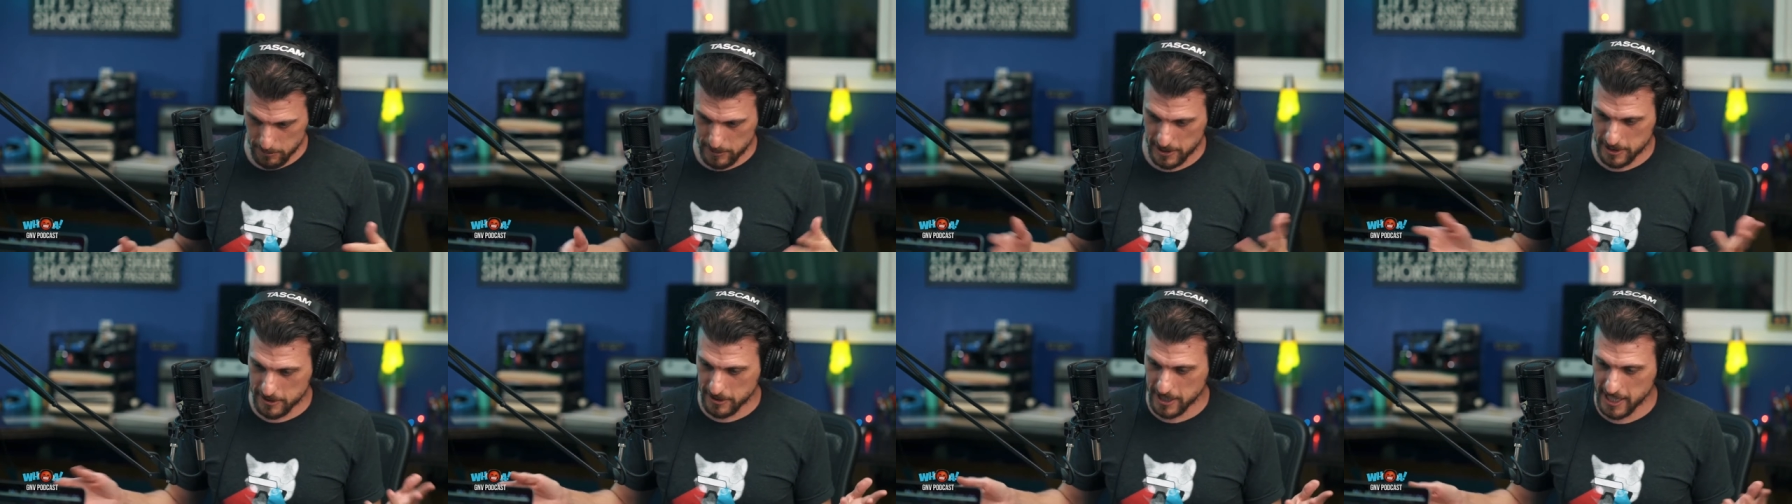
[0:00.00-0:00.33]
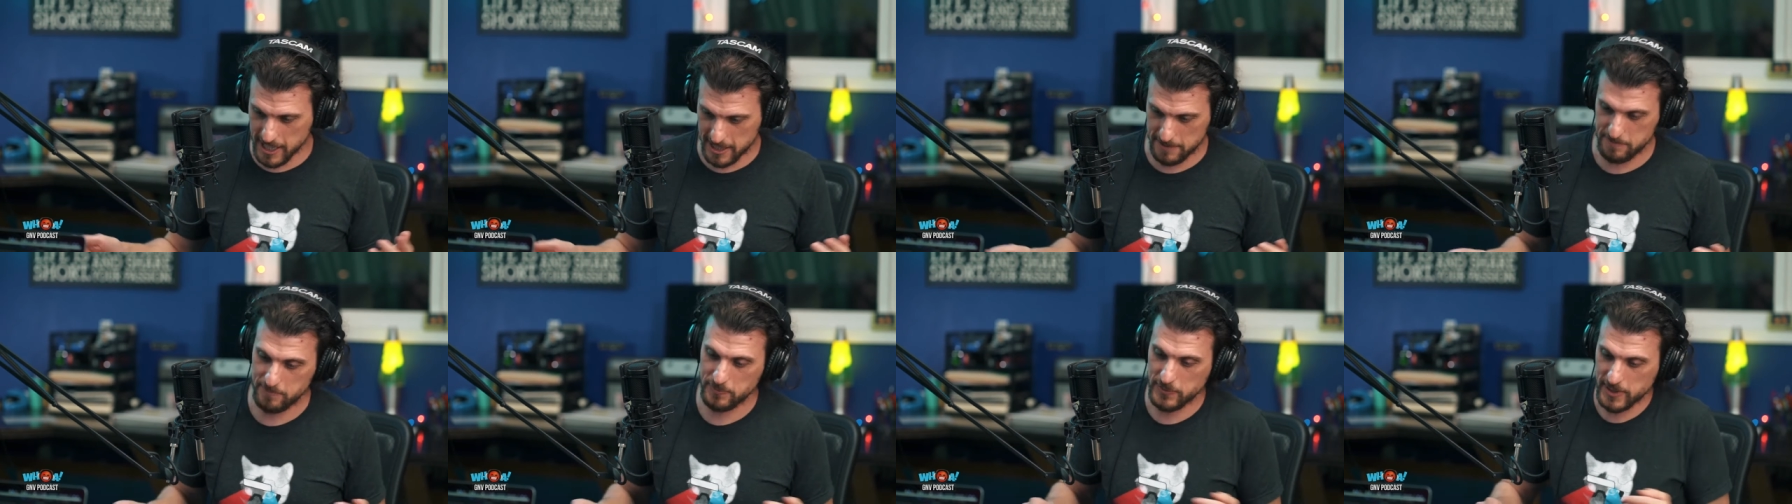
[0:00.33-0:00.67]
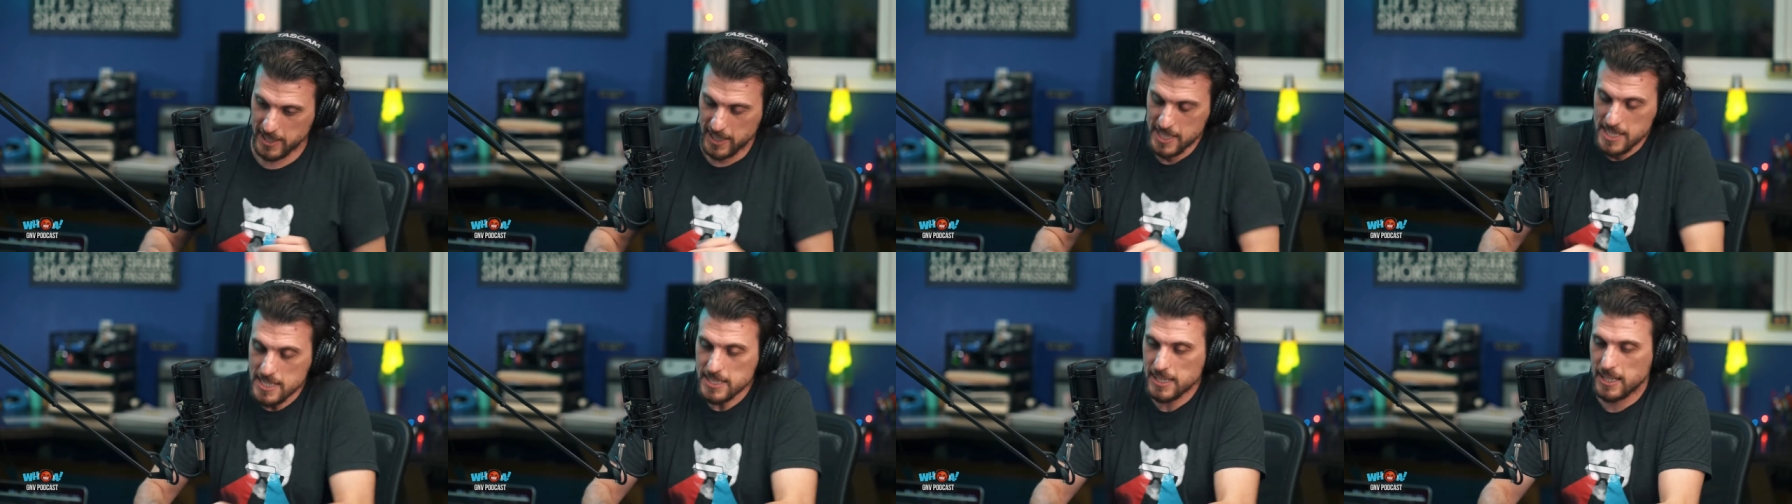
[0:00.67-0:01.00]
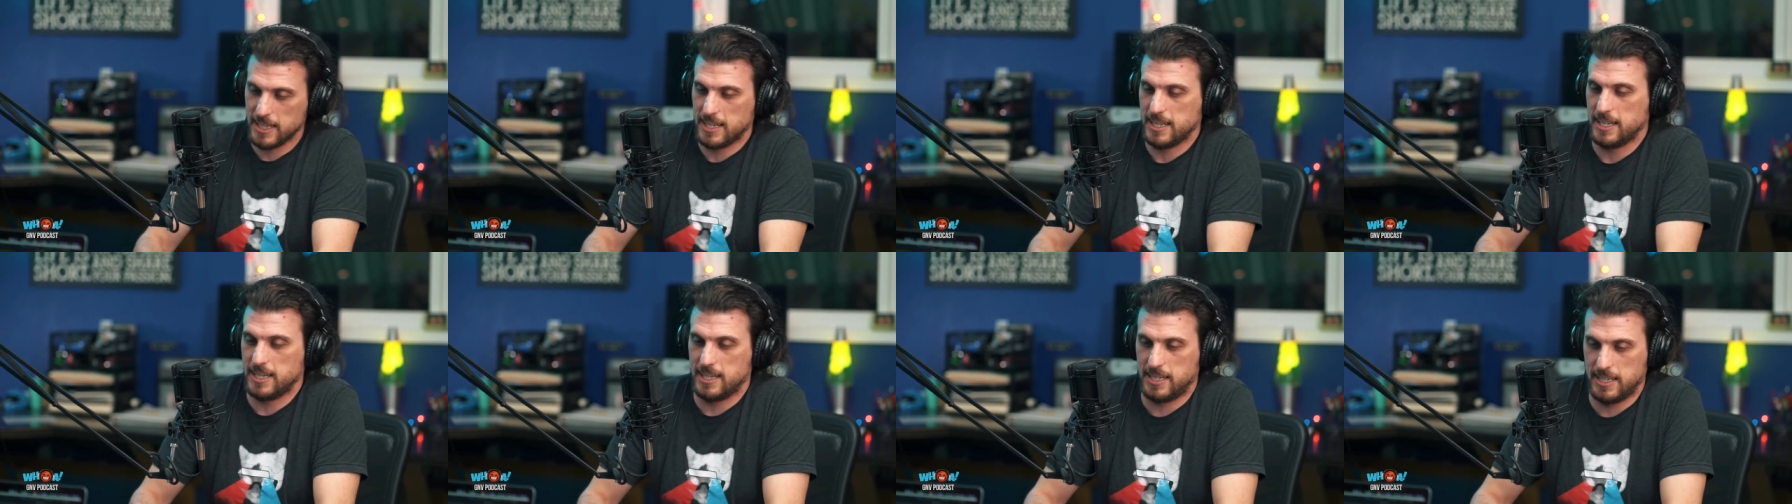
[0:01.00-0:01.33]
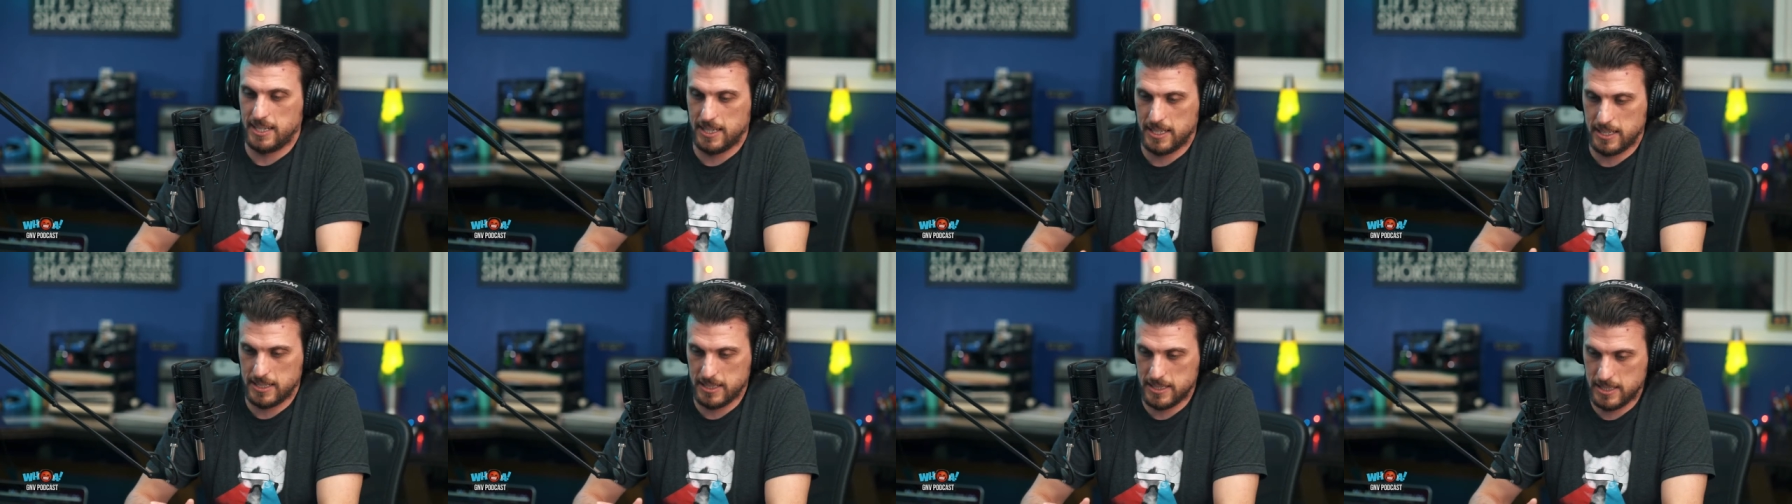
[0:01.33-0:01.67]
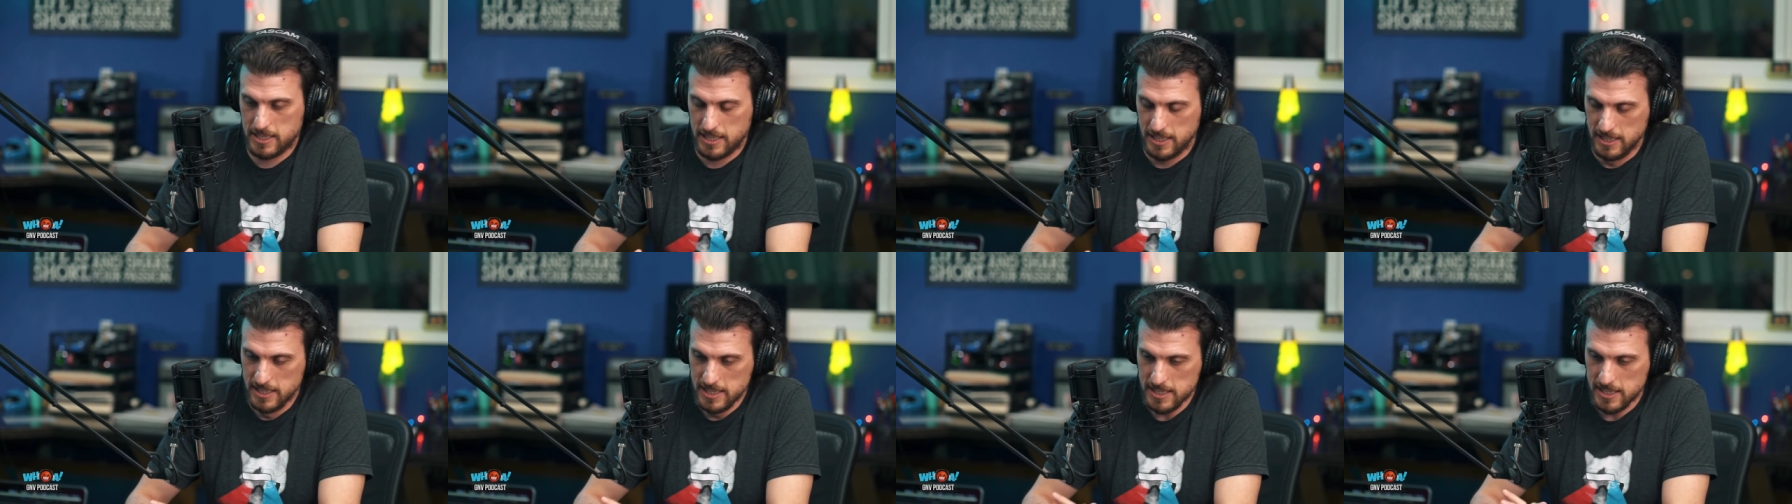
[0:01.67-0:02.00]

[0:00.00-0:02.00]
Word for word: be great and